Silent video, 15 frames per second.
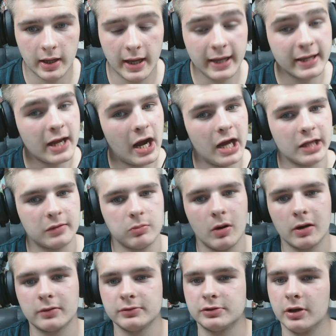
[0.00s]
Hey guys,
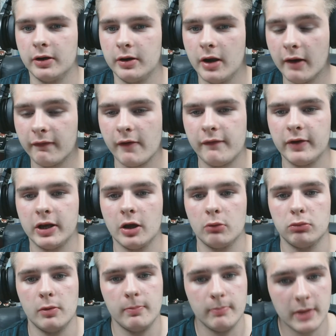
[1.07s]
welcome to another
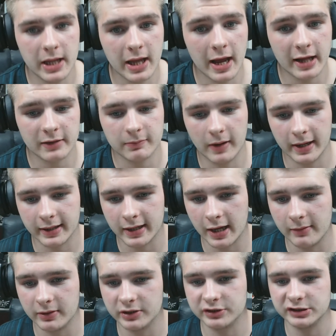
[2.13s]
video with me, Xplanet
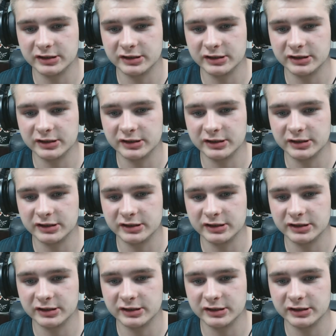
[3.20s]
Gaming.